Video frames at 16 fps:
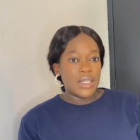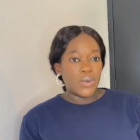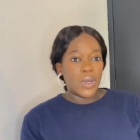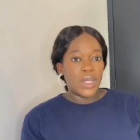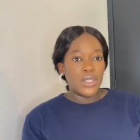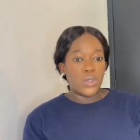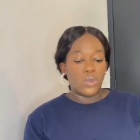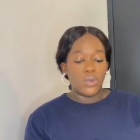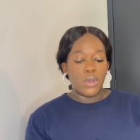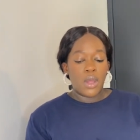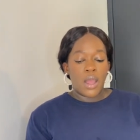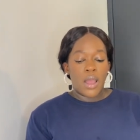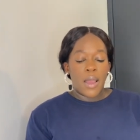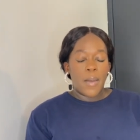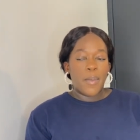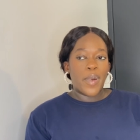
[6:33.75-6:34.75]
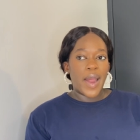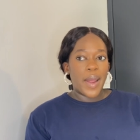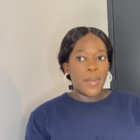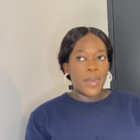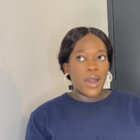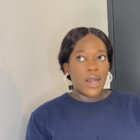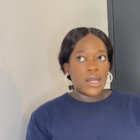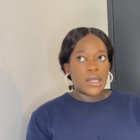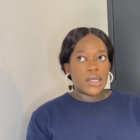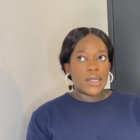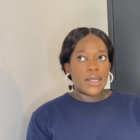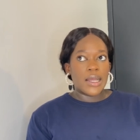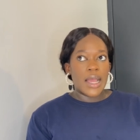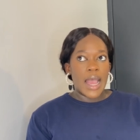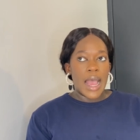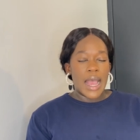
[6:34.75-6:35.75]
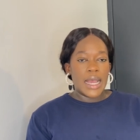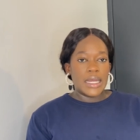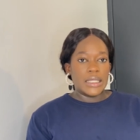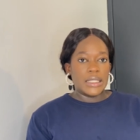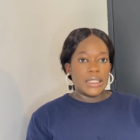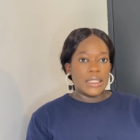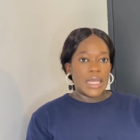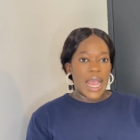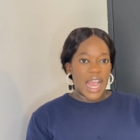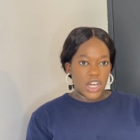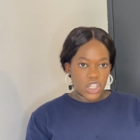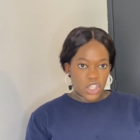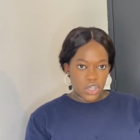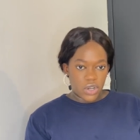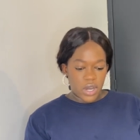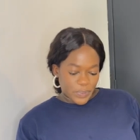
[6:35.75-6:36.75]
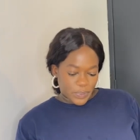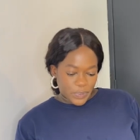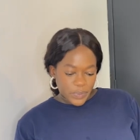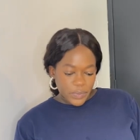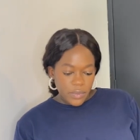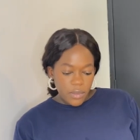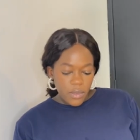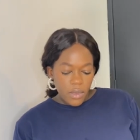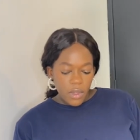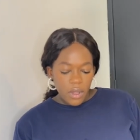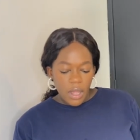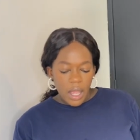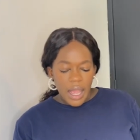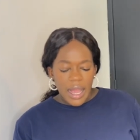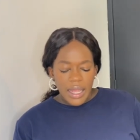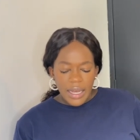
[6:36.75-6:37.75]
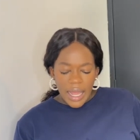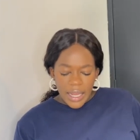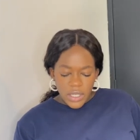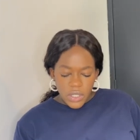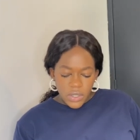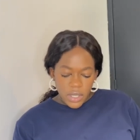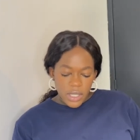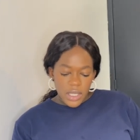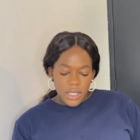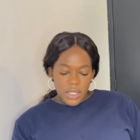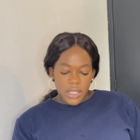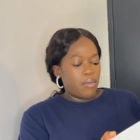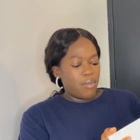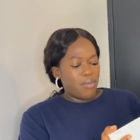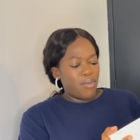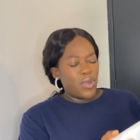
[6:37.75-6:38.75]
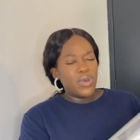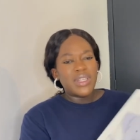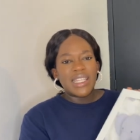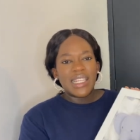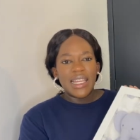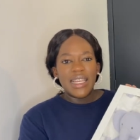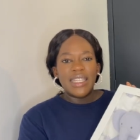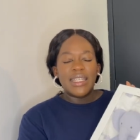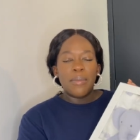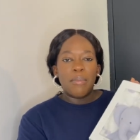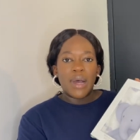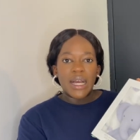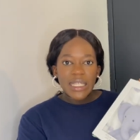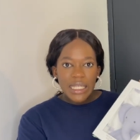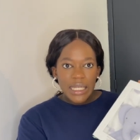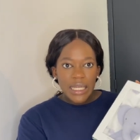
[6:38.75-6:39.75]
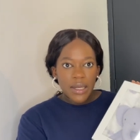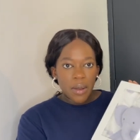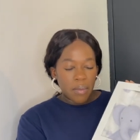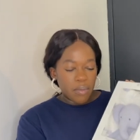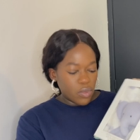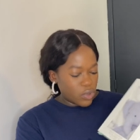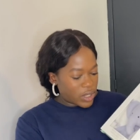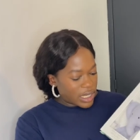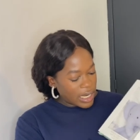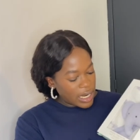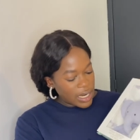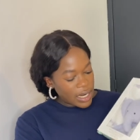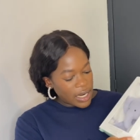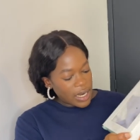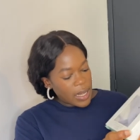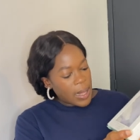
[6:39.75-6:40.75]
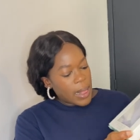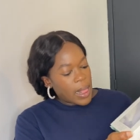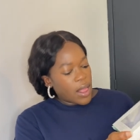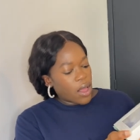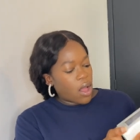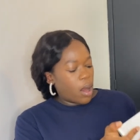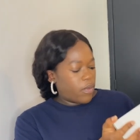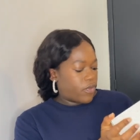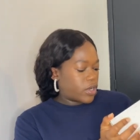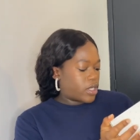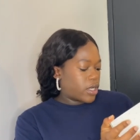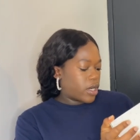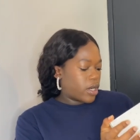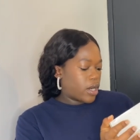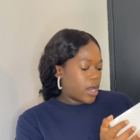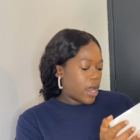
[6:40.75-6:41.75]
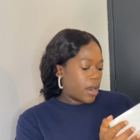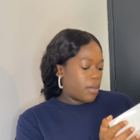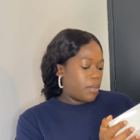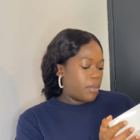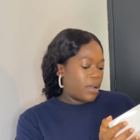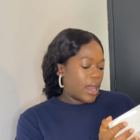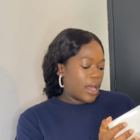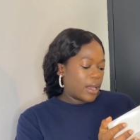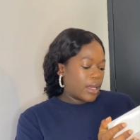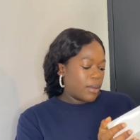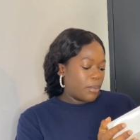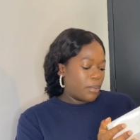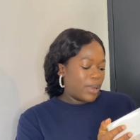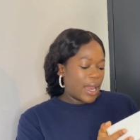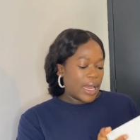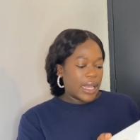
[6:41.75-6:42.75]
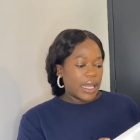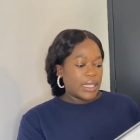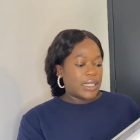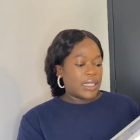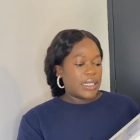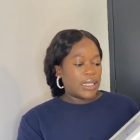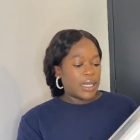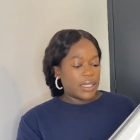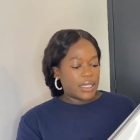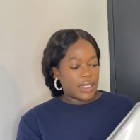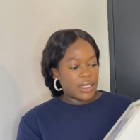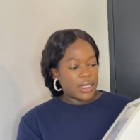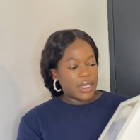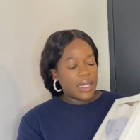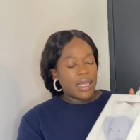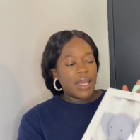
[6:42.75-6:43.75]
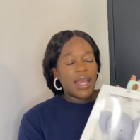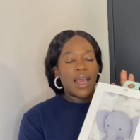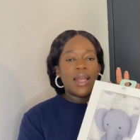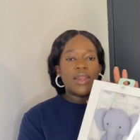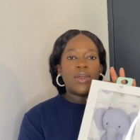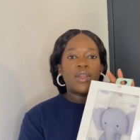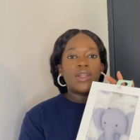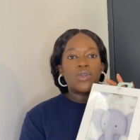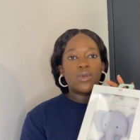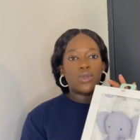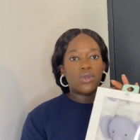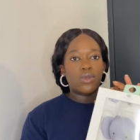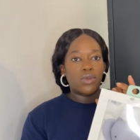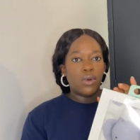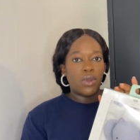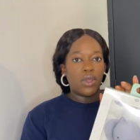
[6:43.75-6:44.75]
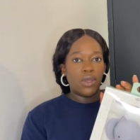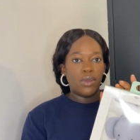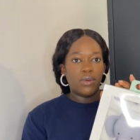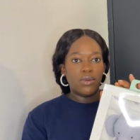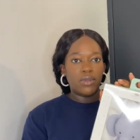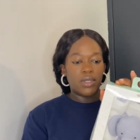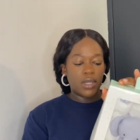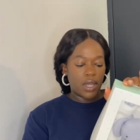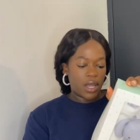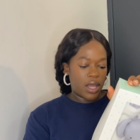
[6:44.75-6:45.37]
We went to Primark and Action. And I saw this muslin, is it muslin or muslin? comforter and black blanket set. I thought this was so cute.